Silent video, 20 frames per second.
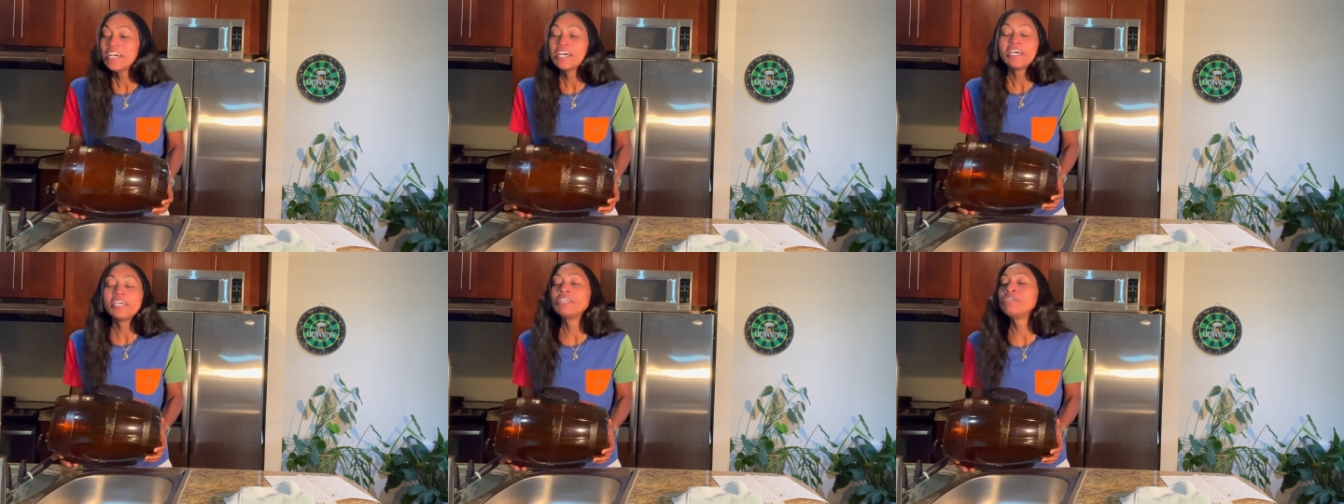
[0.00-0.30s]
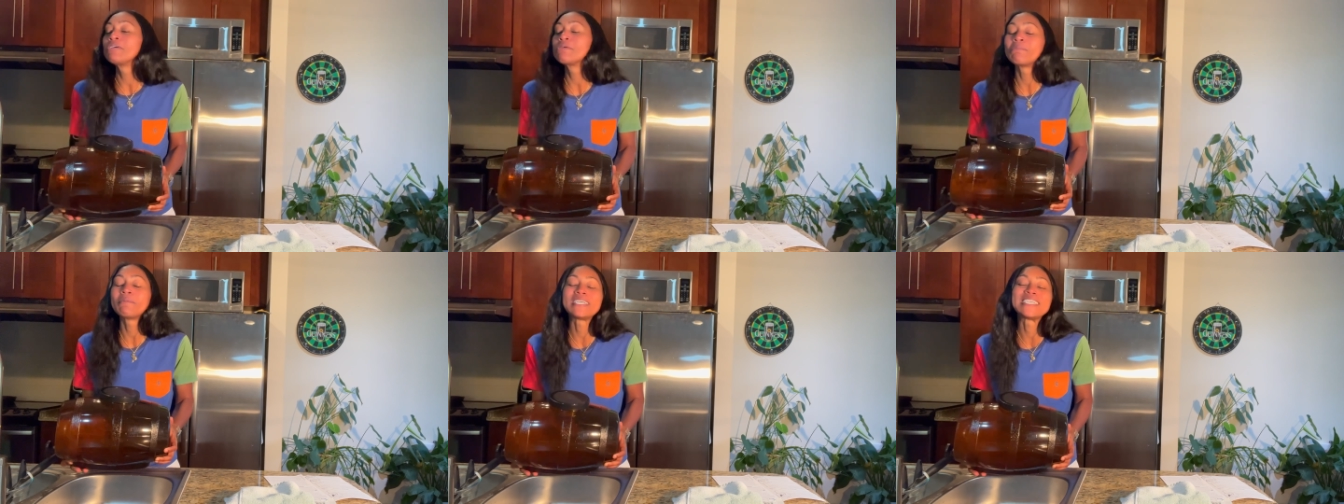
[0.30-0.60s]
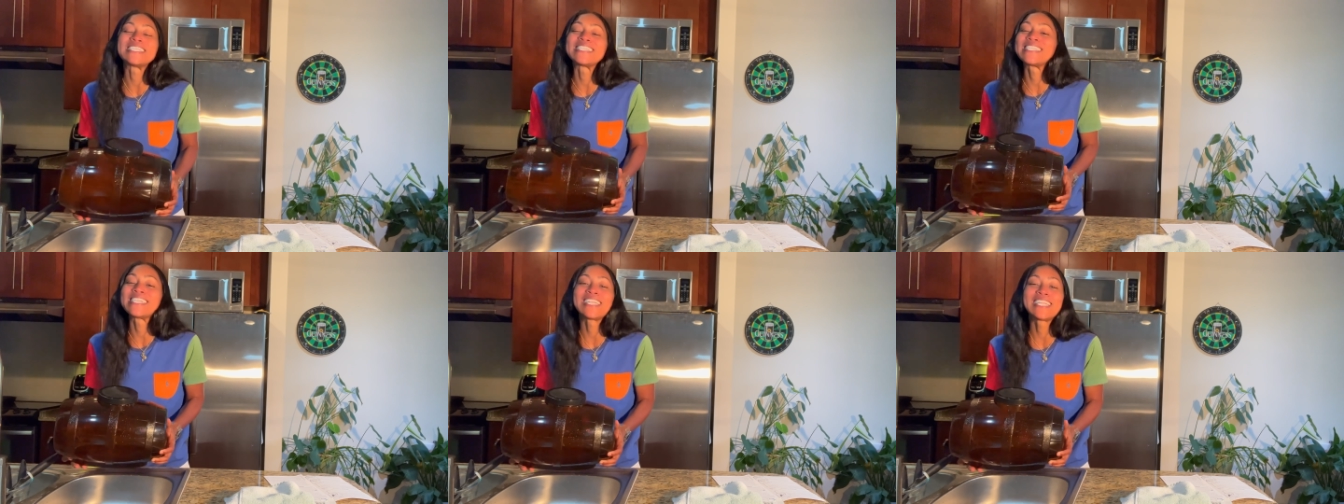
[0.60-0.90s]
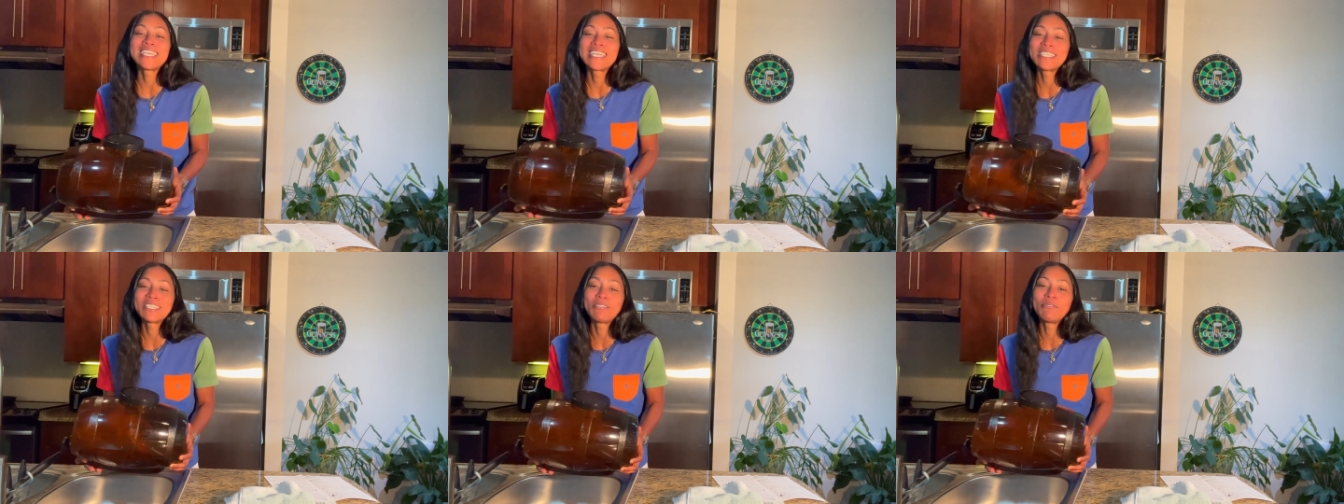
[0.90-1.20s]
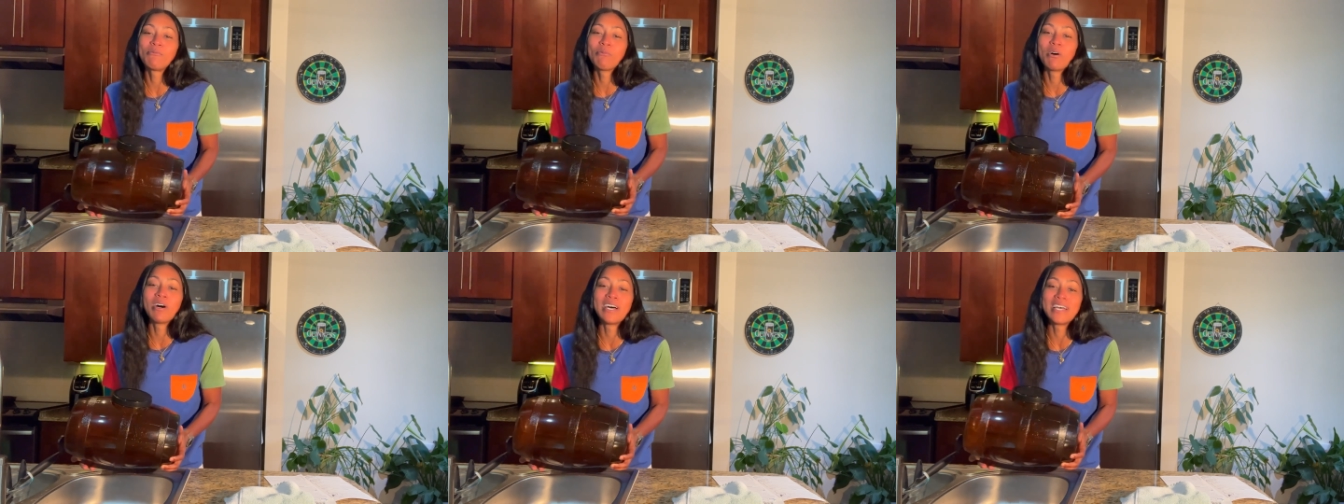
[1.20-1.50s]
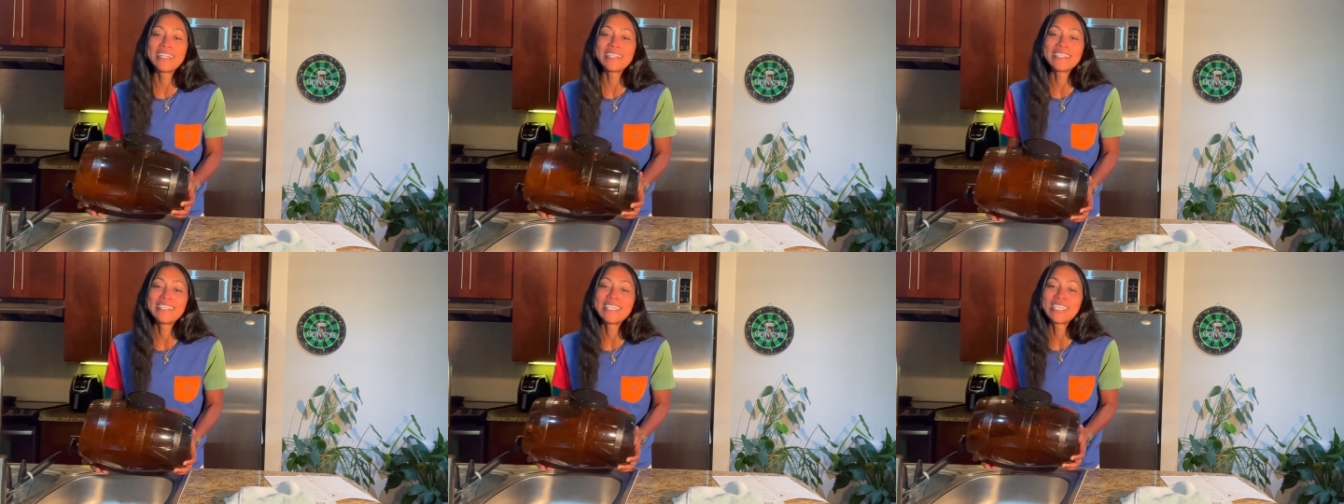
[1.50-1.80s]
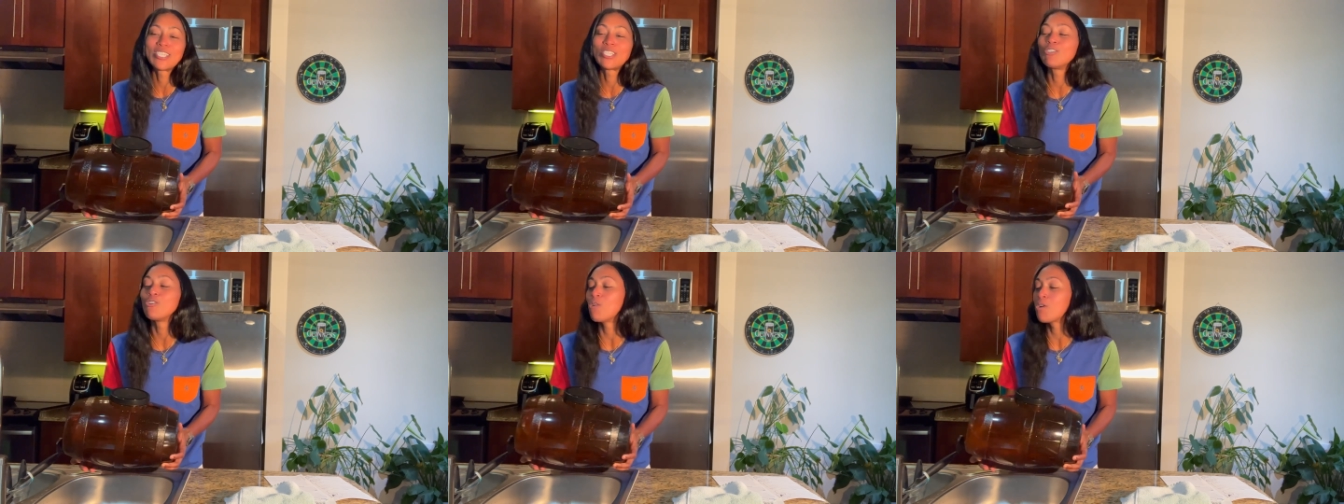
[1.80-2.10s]
You can be as silly as you want.
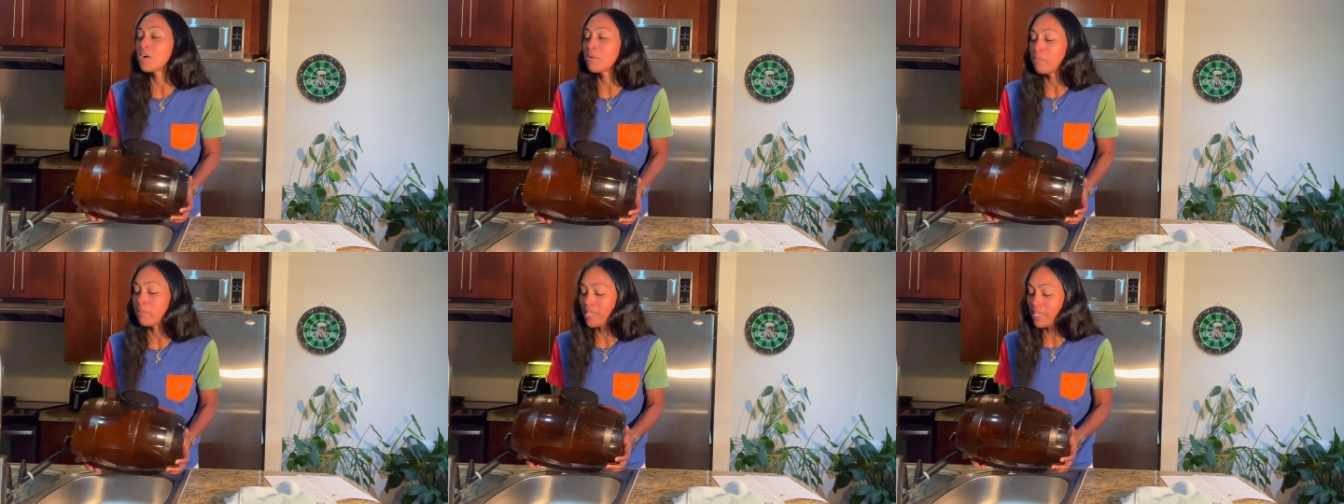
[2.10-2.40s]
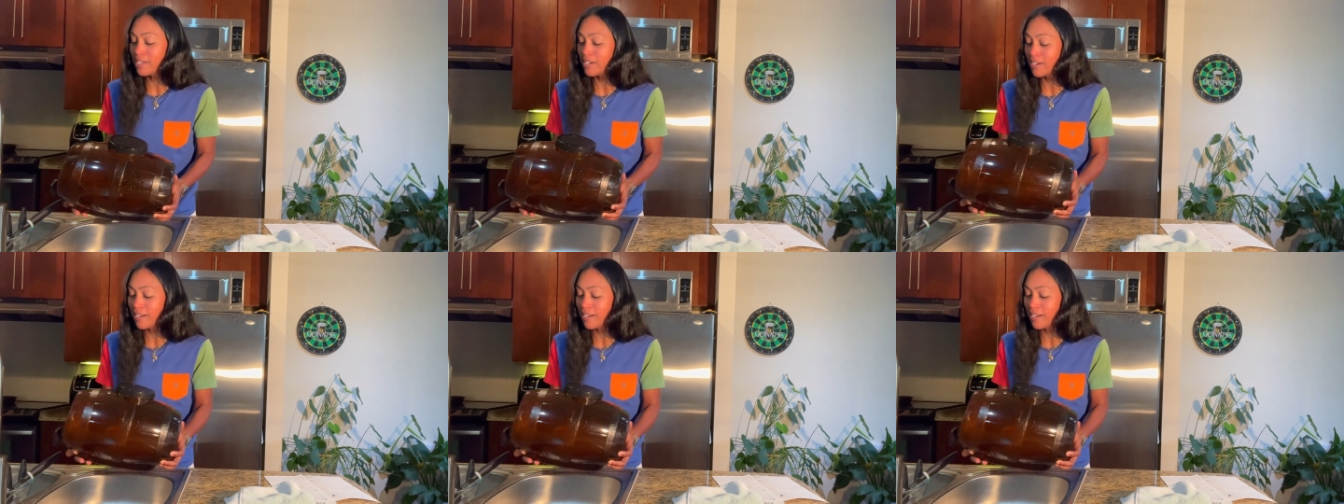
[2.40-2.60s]
It's your beer,